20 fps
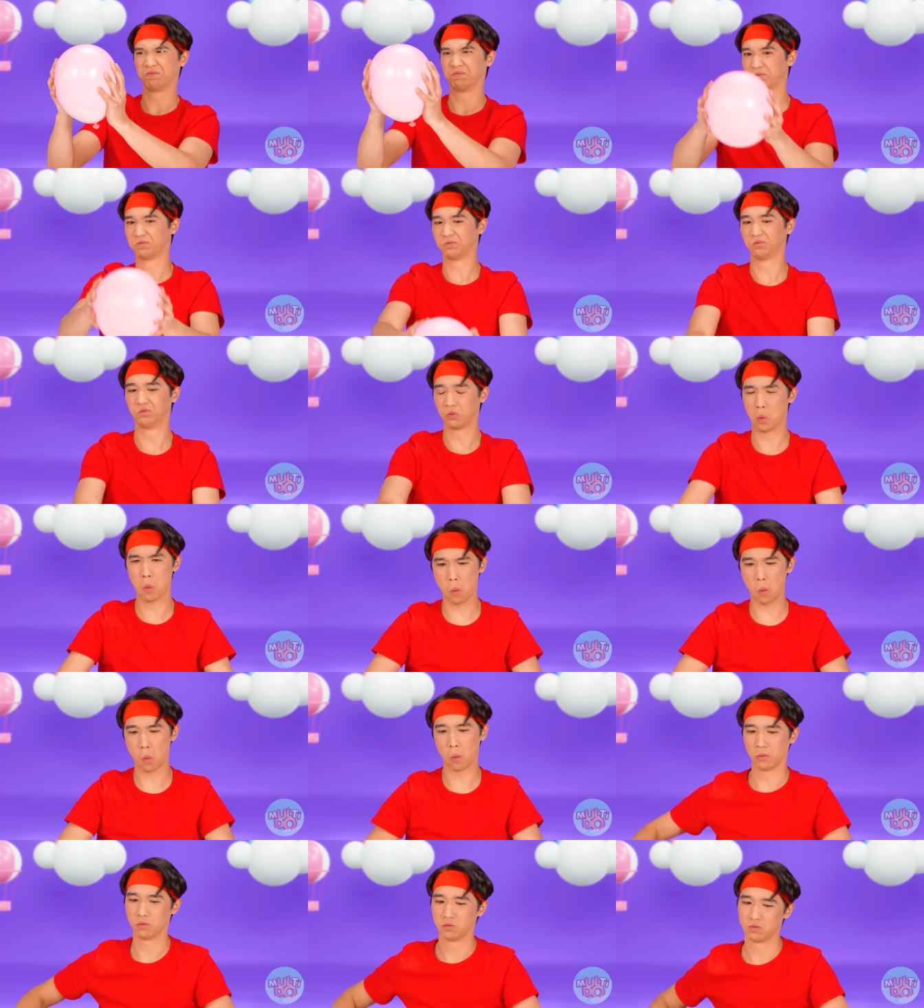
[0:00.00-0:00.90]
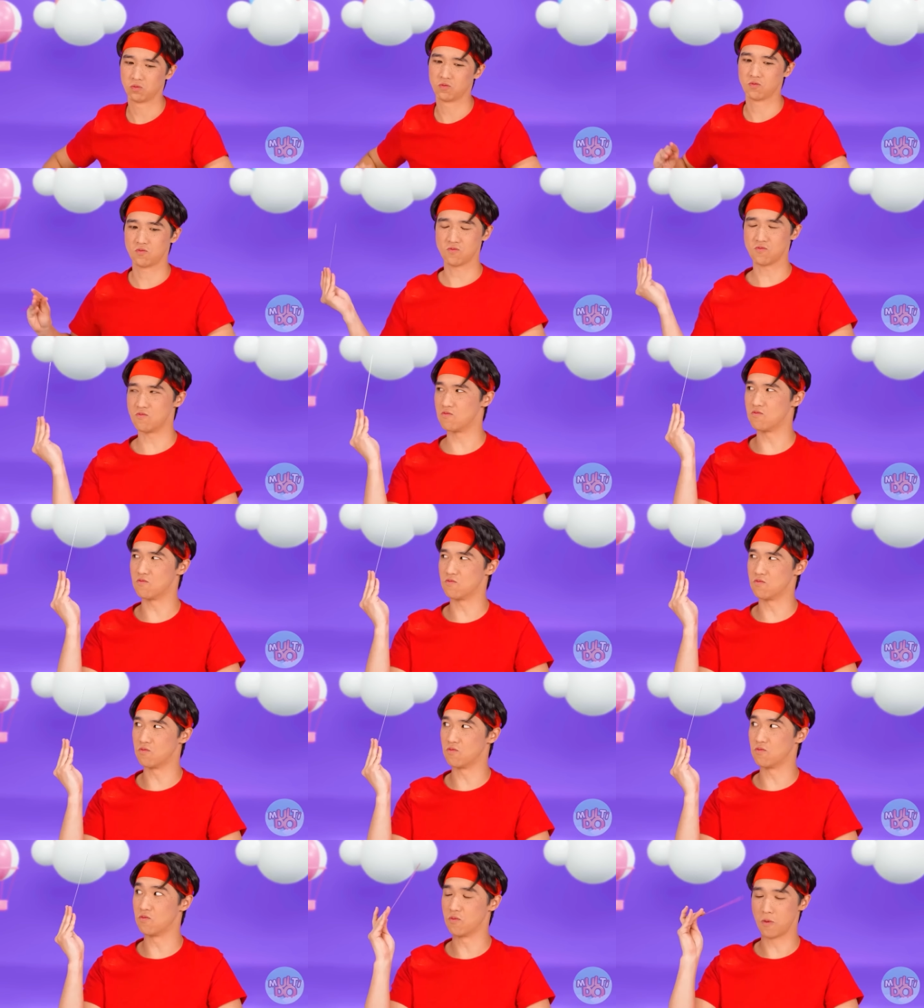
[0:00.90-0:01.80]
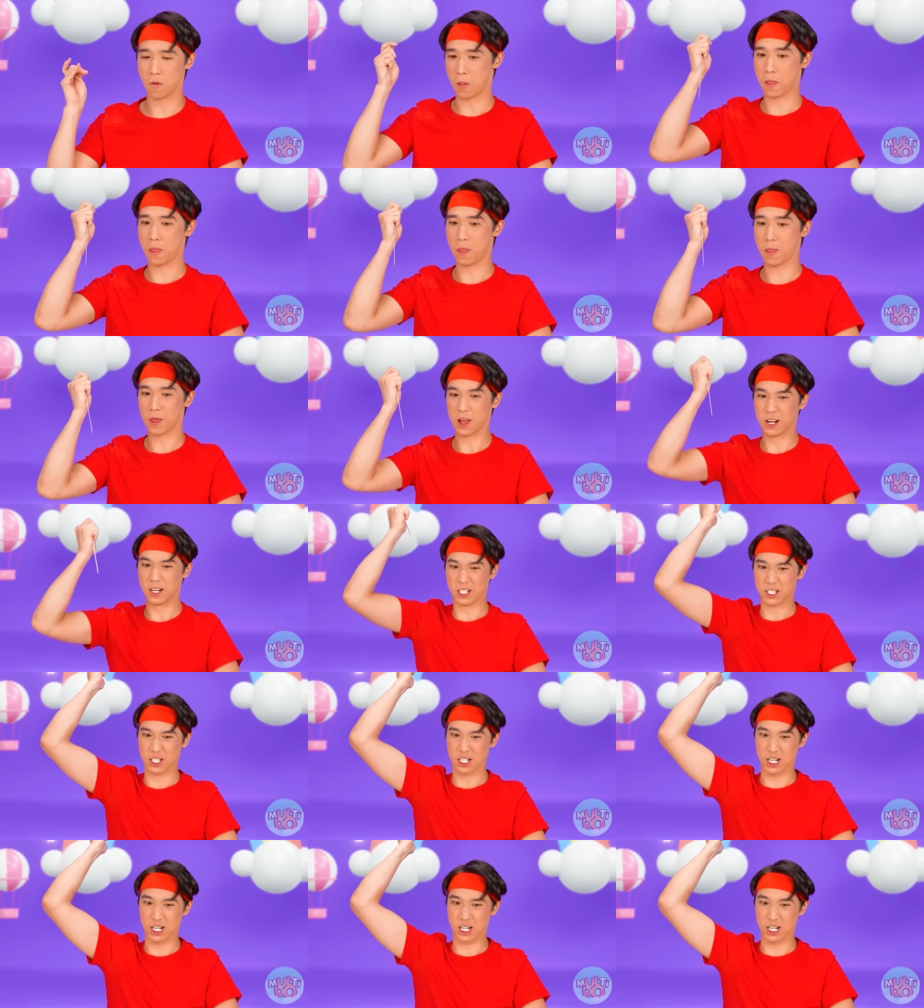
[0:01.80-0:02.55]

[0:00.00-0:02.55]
Oh, we can't see. I'll take the needle,